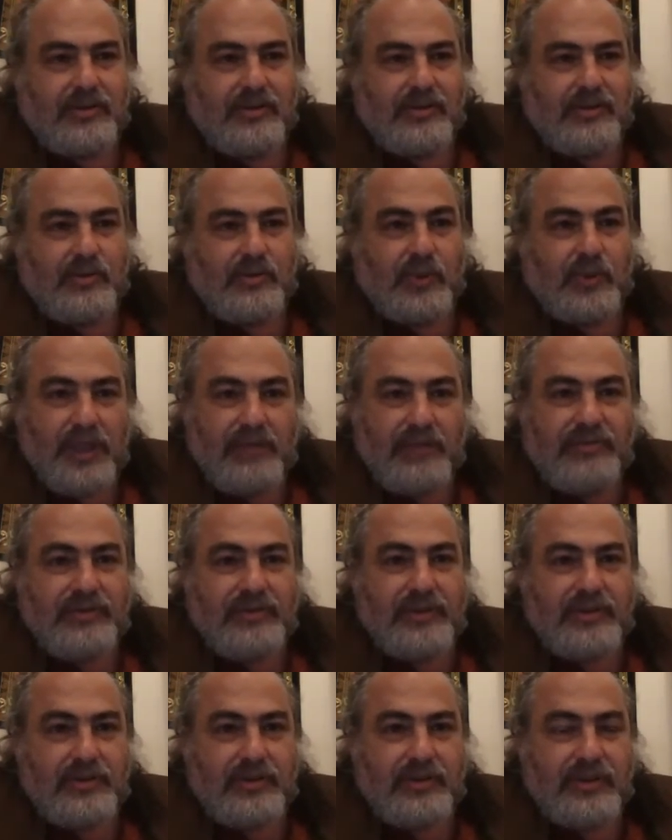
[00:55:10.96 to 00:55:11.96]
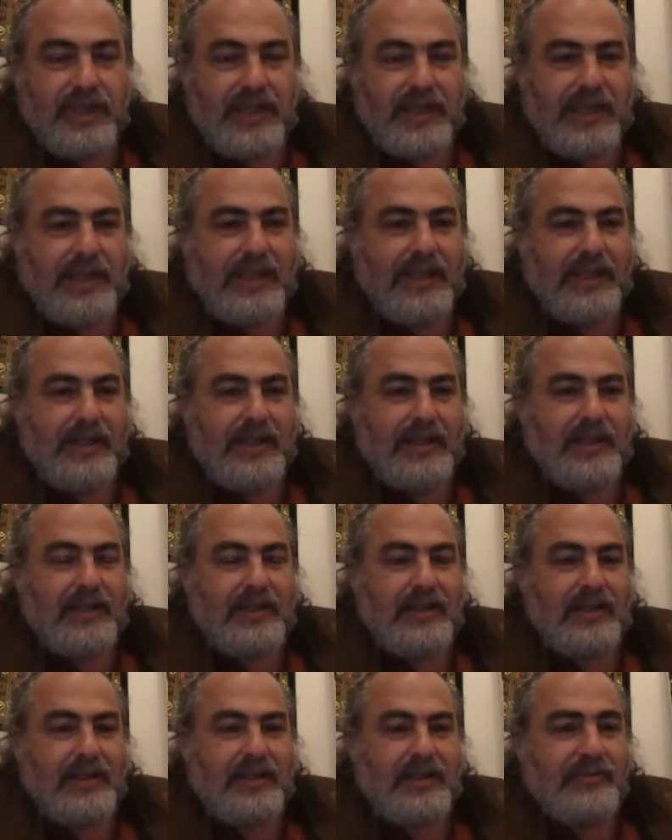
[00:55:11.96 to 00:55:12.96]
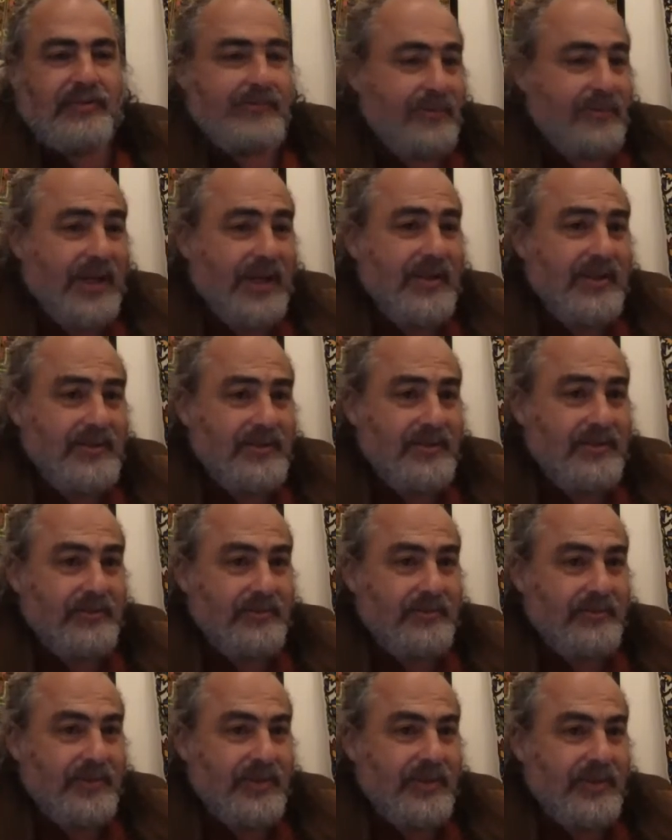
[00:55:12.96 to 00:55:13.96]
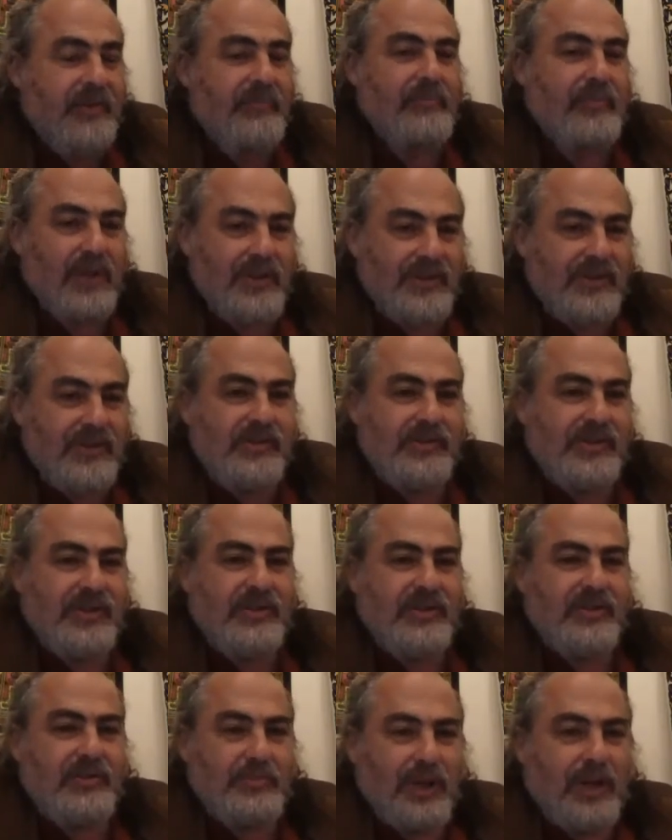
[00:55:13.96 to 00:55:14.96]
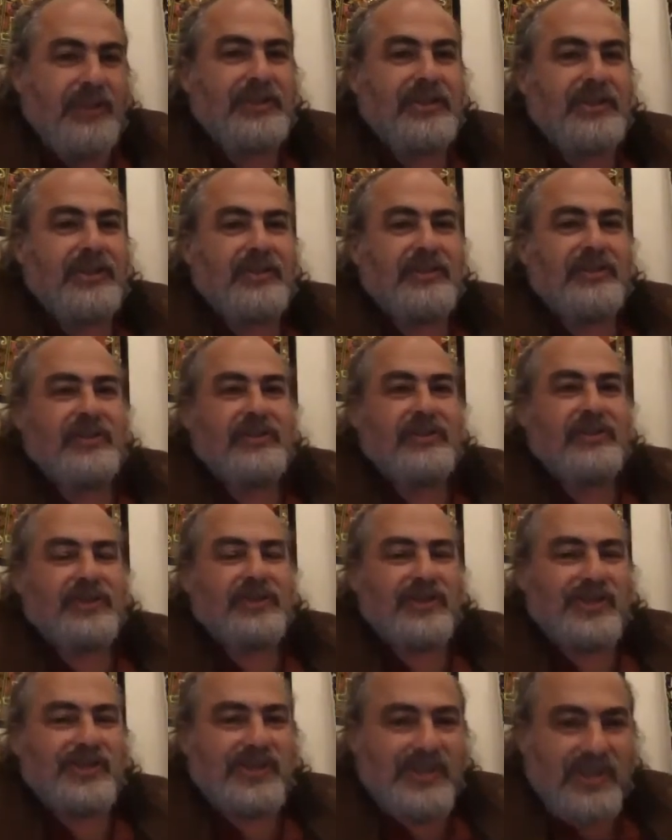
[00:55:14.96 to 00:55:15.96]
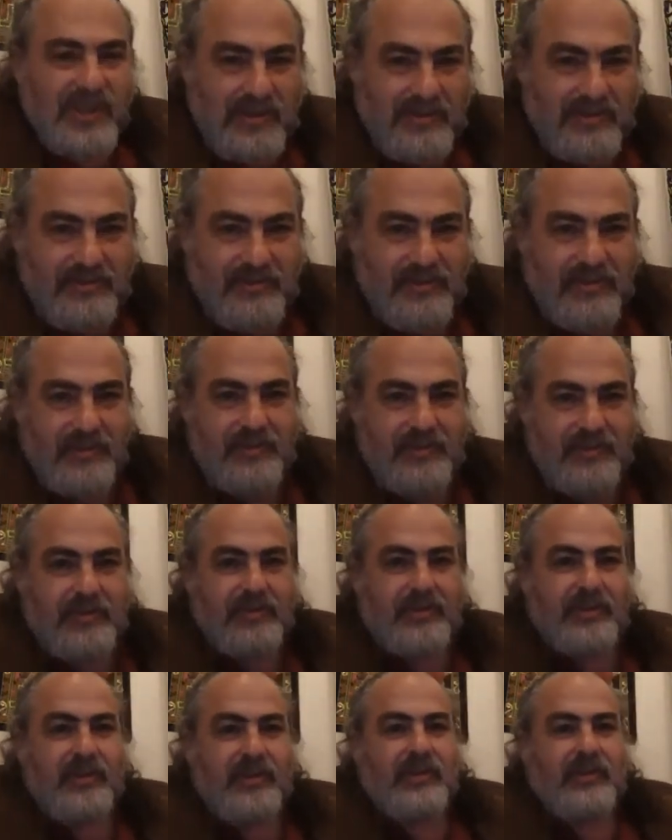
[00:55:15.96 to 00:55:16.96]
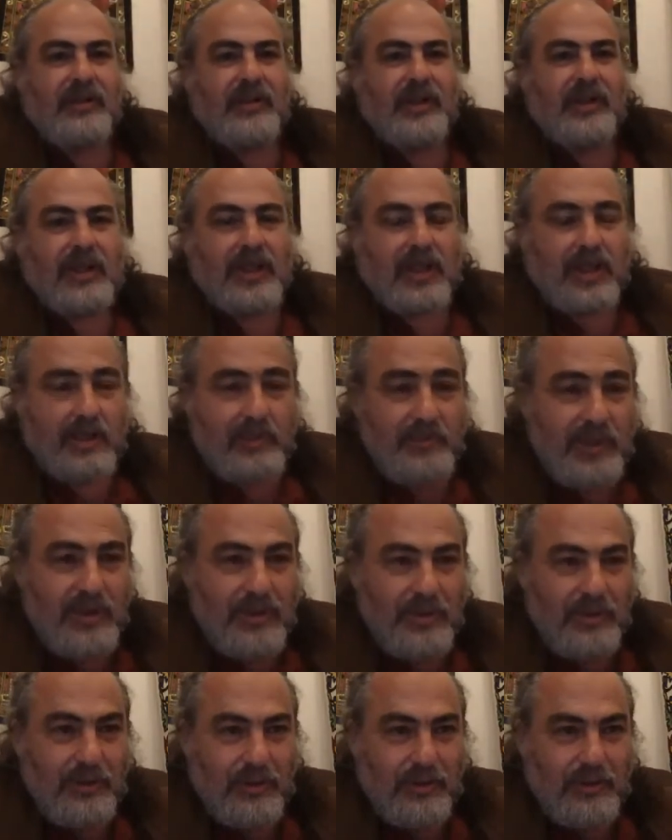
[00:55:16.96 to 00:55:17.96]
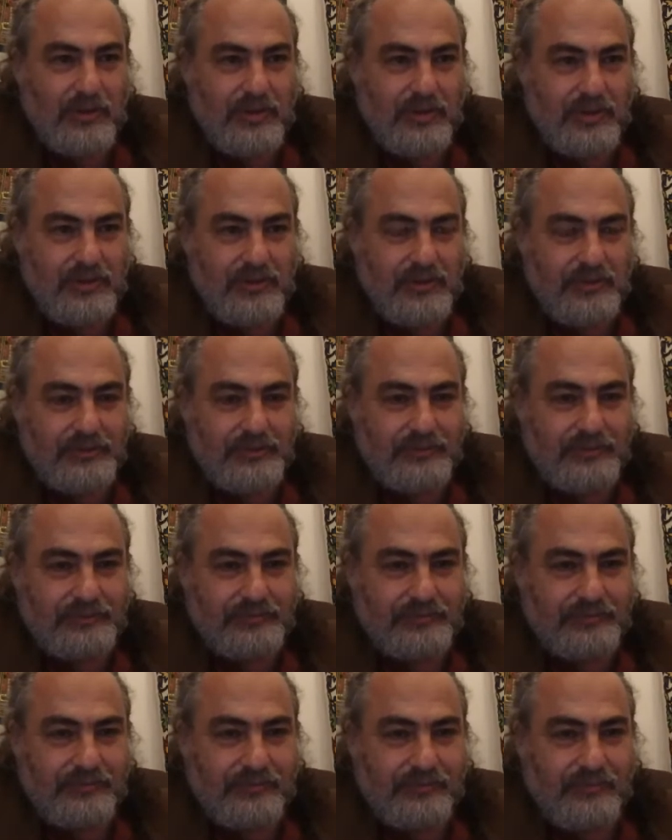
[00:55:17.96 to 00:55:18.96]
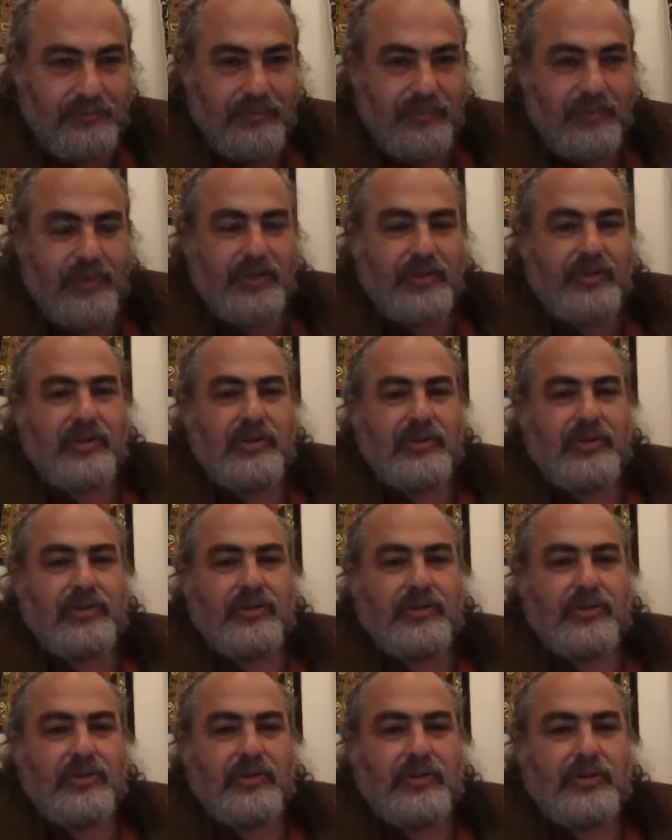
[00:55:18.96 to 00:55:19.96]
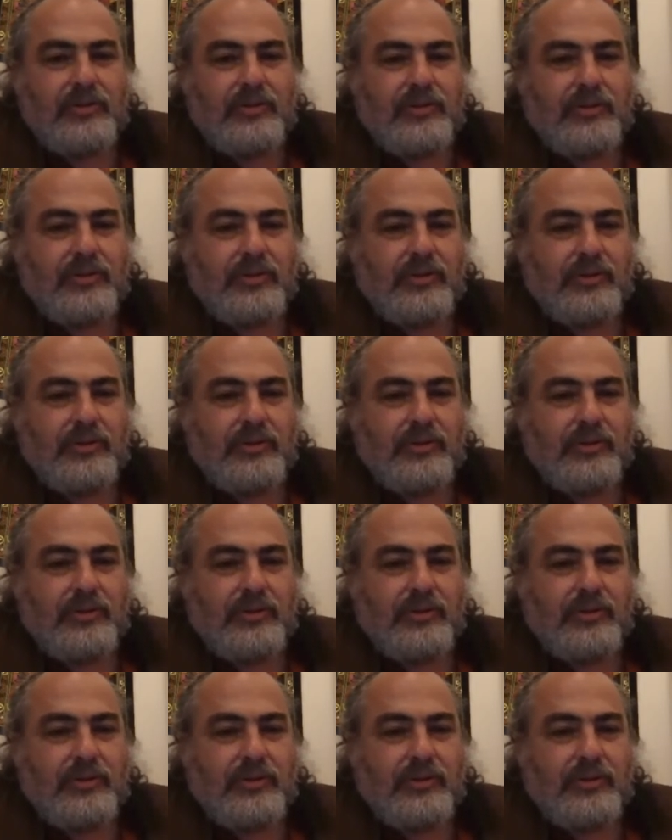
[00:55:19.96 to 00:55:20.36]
Whenever you're afraid, there are muscles in your body that receive a chemical order to